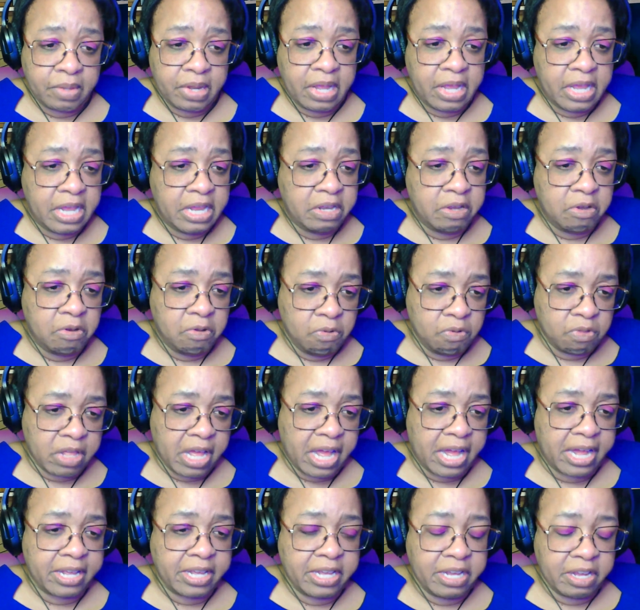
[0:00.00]
He knew
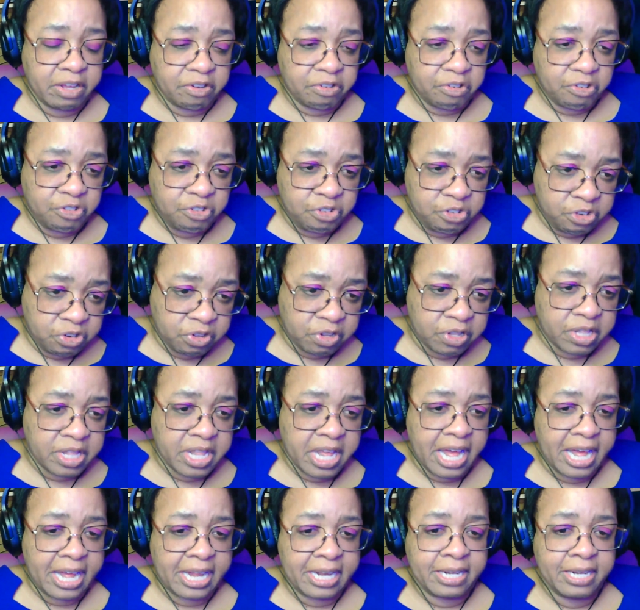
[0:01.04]
that. He understood
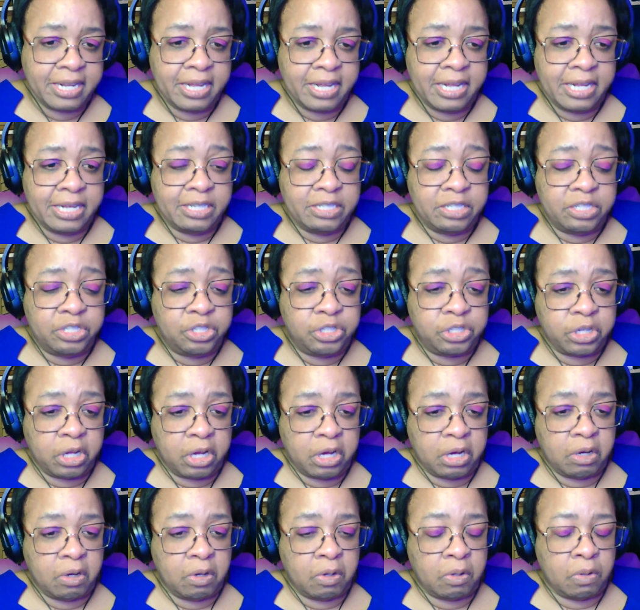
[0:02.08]
that.
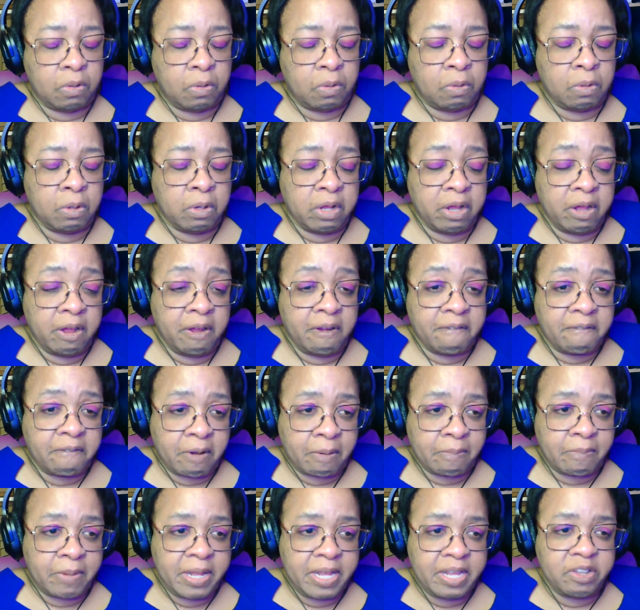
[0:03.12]
So
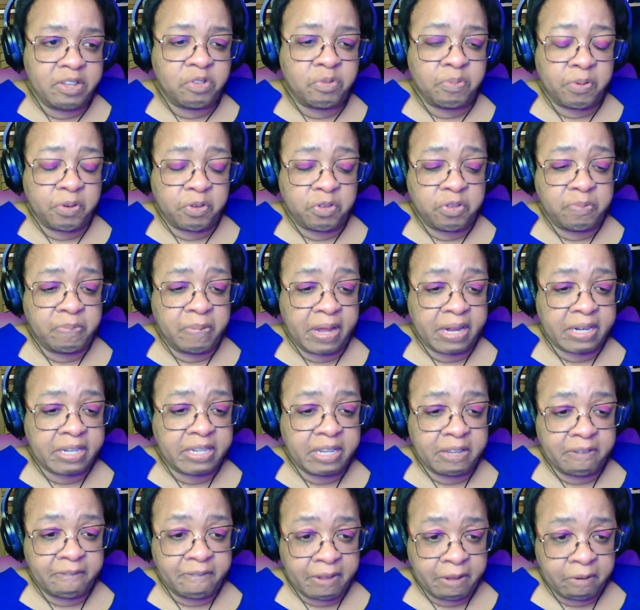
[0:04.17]
from his
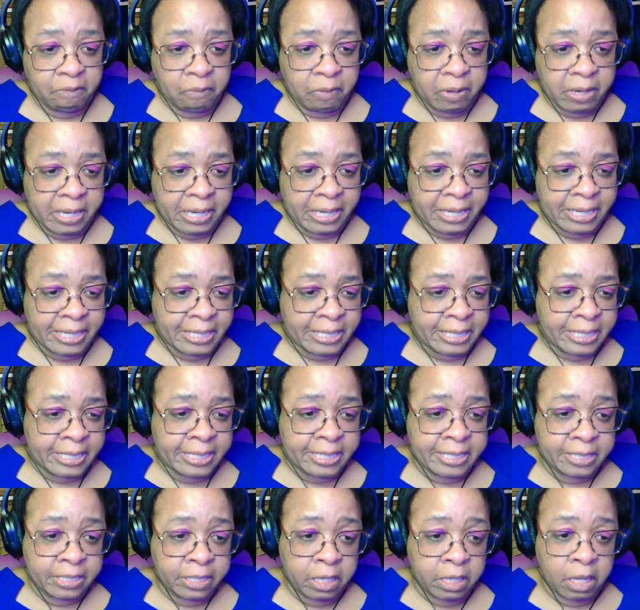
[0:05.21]
perspective, it
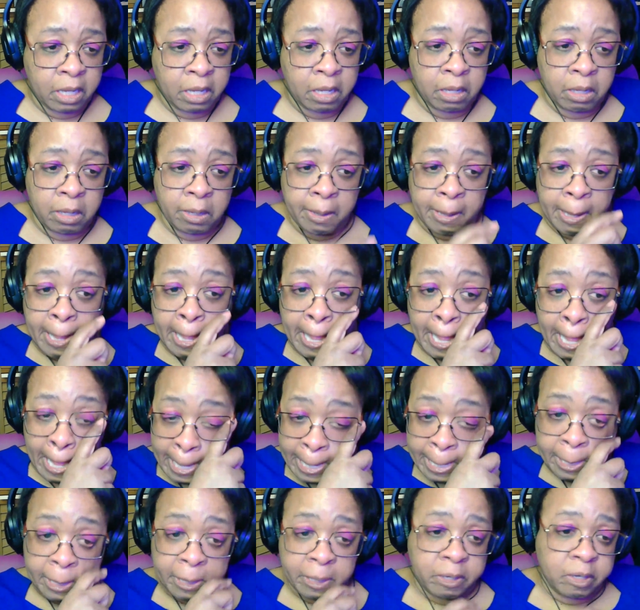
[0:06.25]
was,
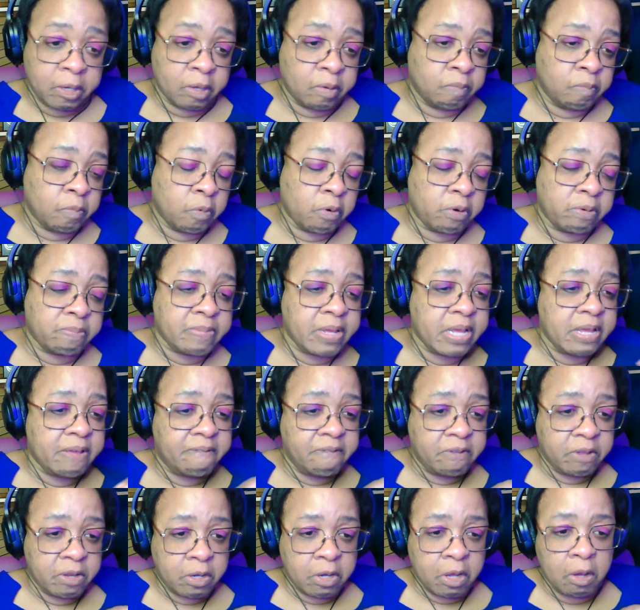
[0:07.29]
you'll mourn me
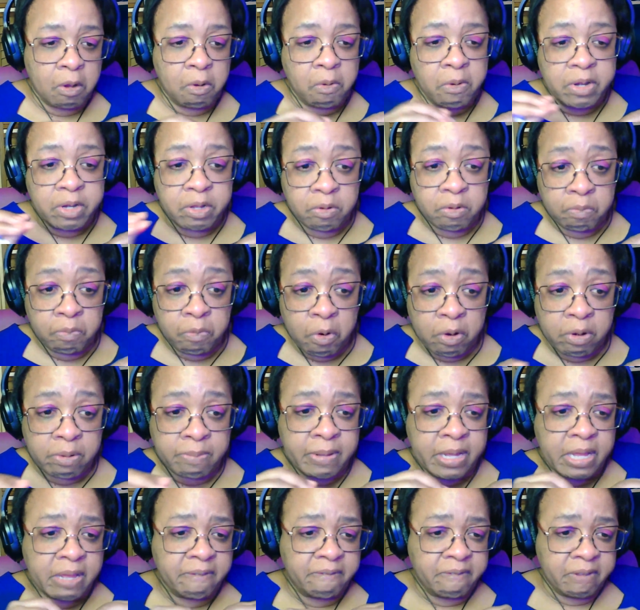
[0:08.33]
if you know, and you'll
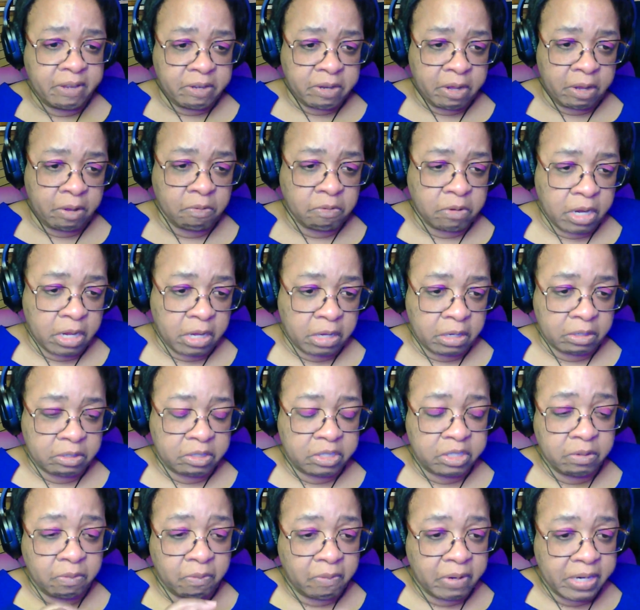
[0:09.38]
mourn me if you don't know.
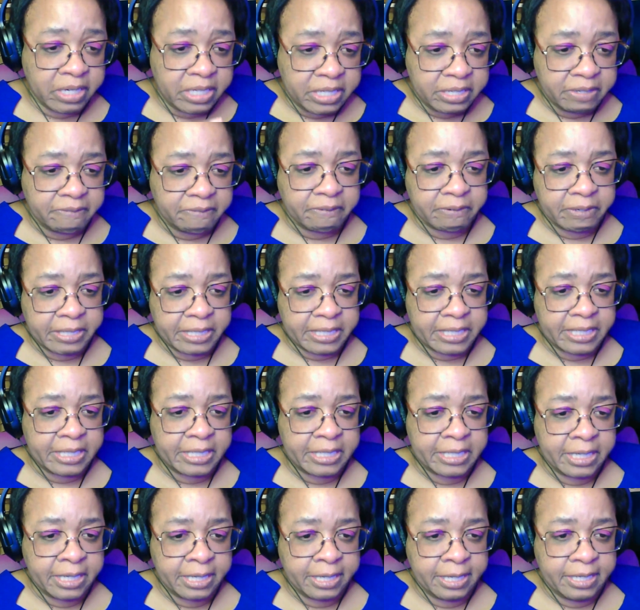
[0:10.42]
So what
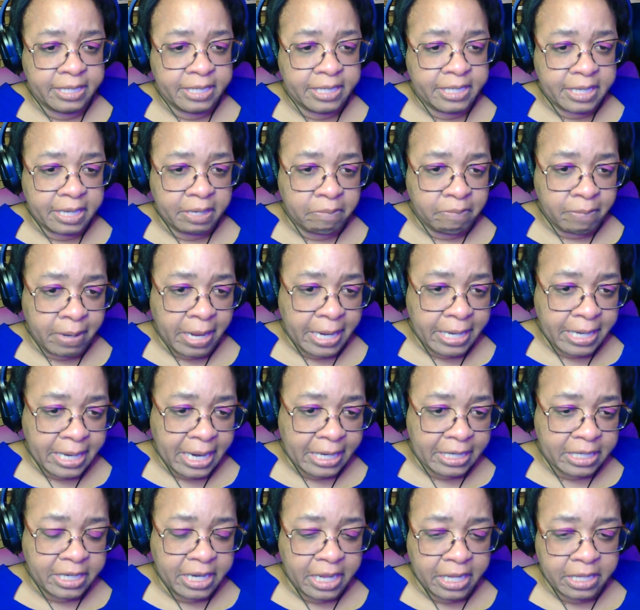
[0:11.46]
difference did my
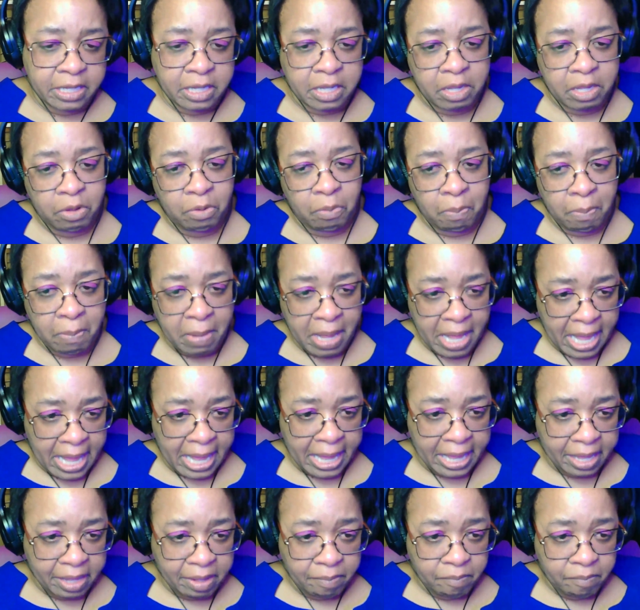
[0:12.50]
not telling you make?